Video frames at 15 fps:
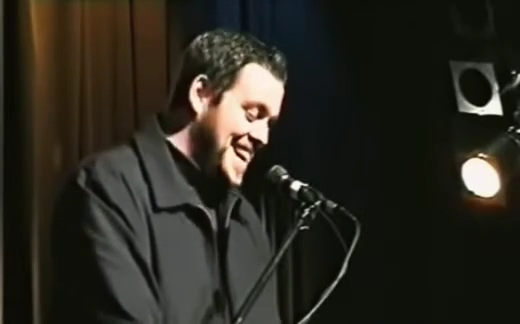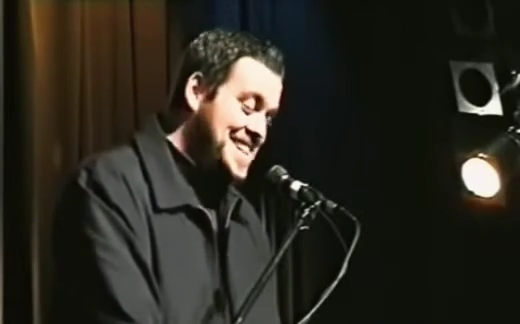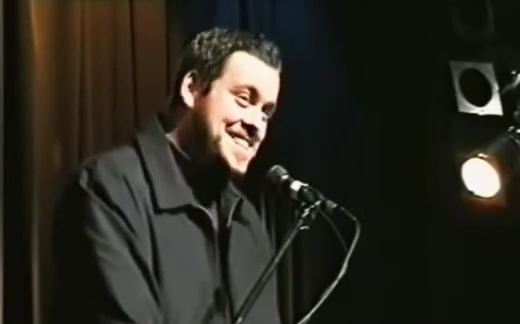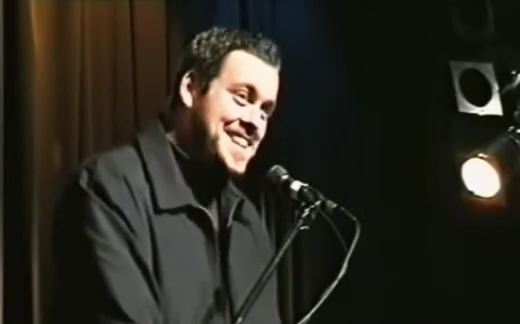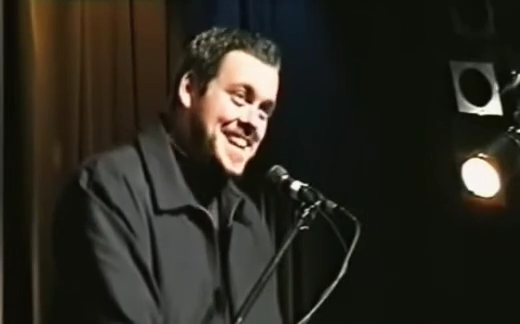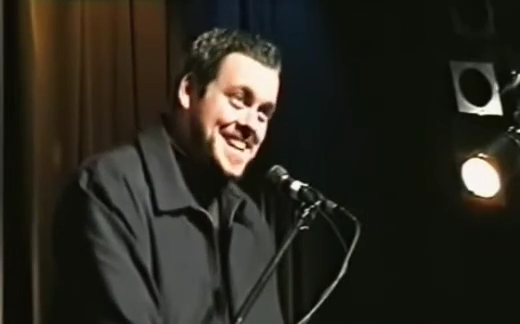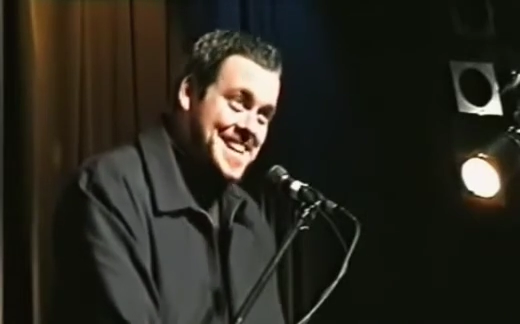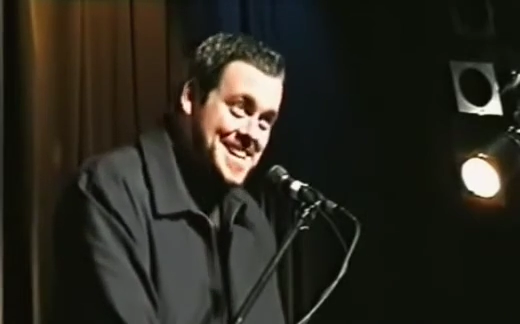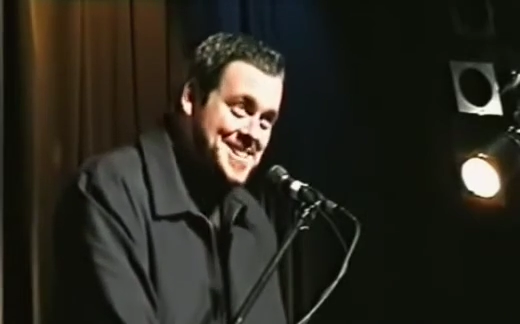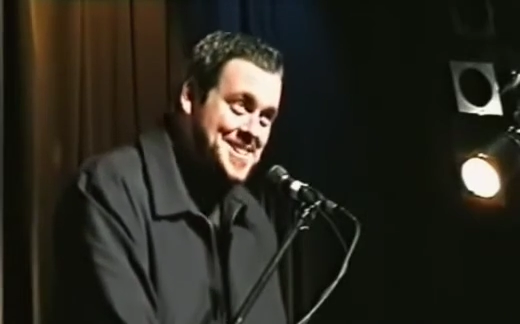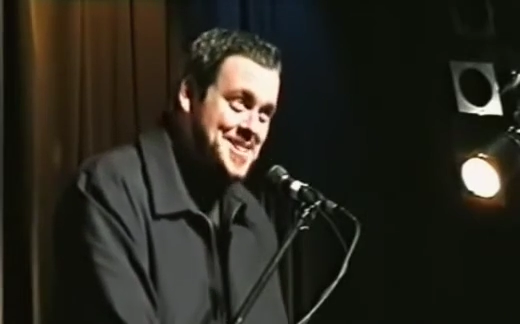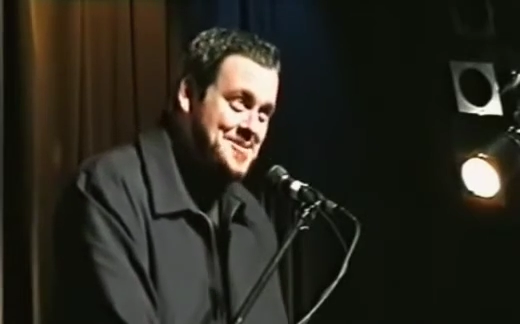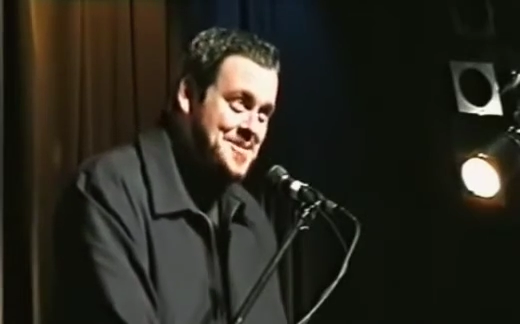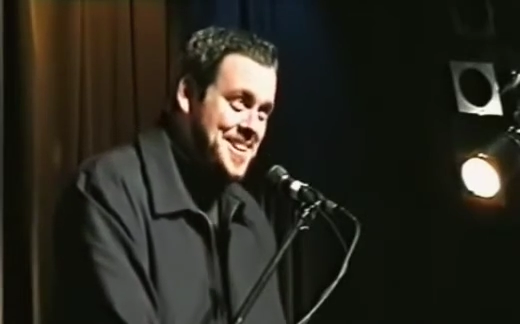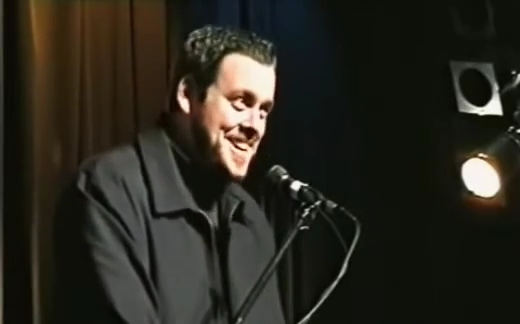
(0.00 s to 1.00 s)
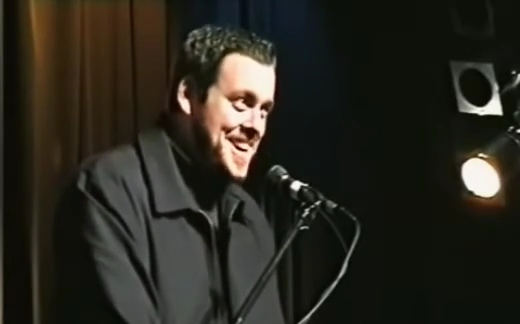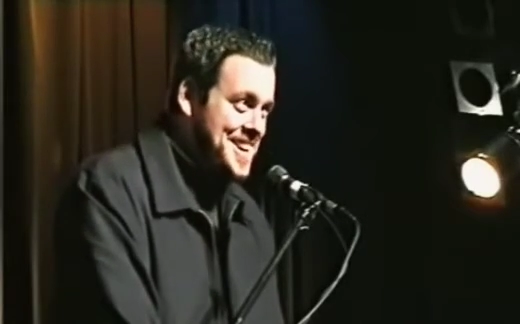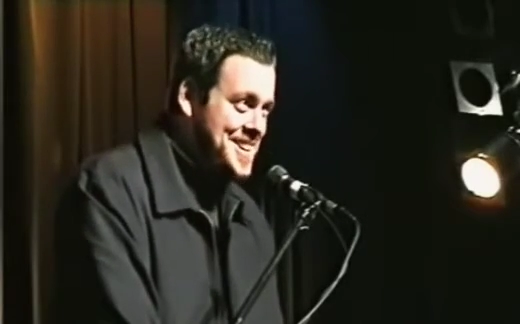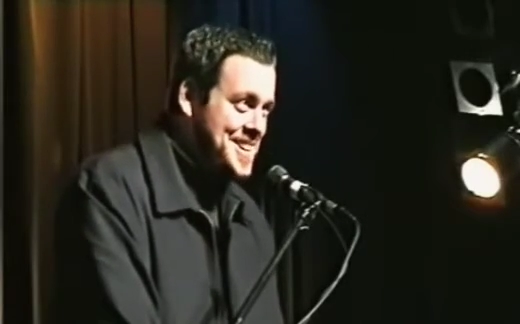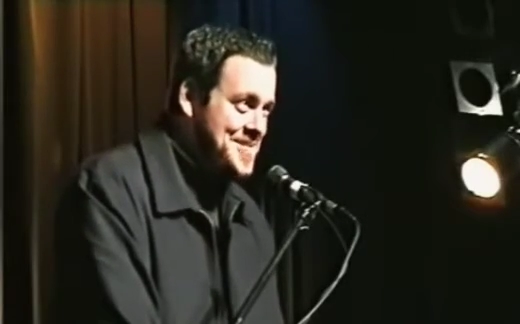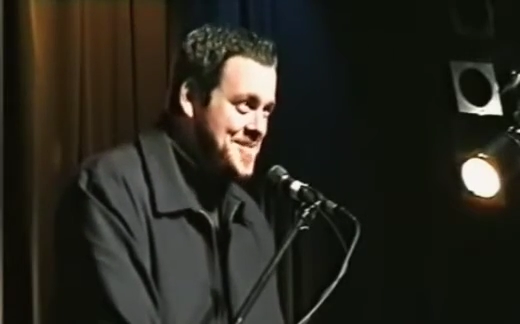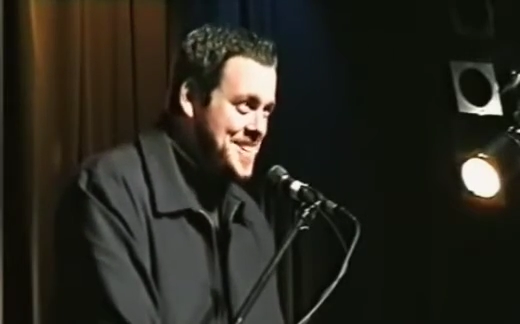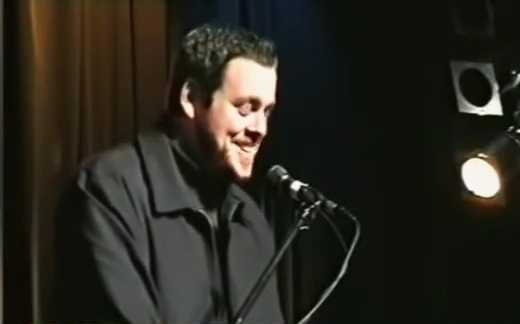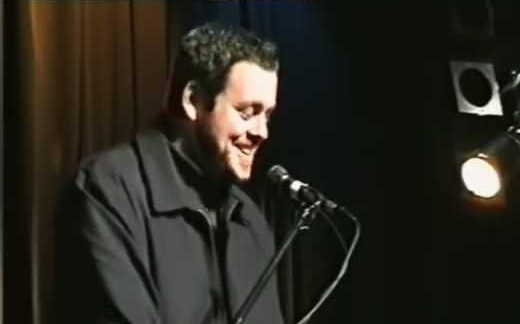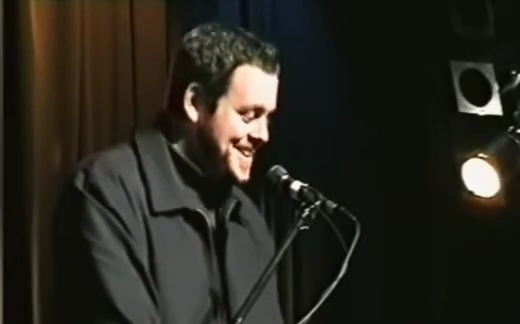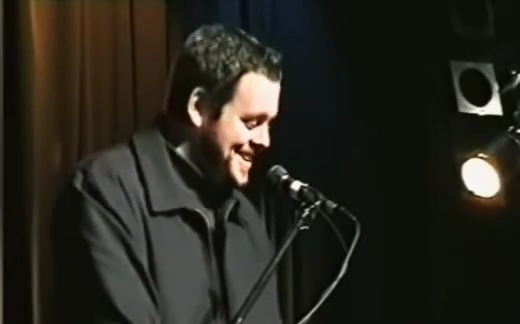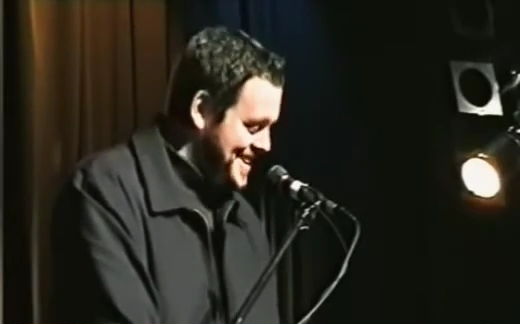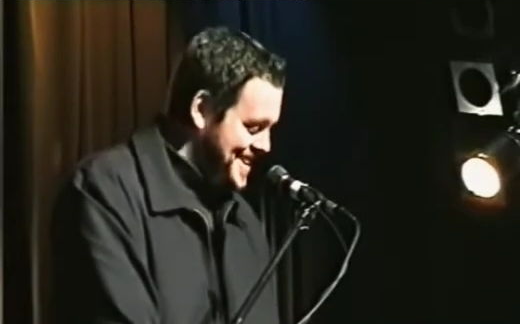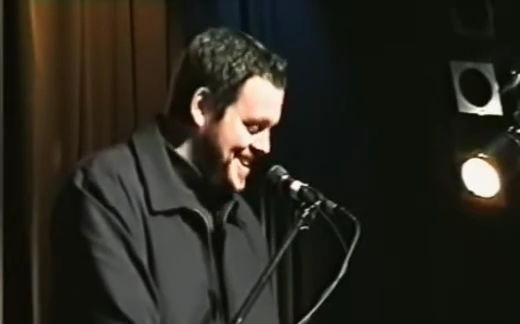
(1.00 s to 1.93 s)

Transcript: and start kissing me and hugging me.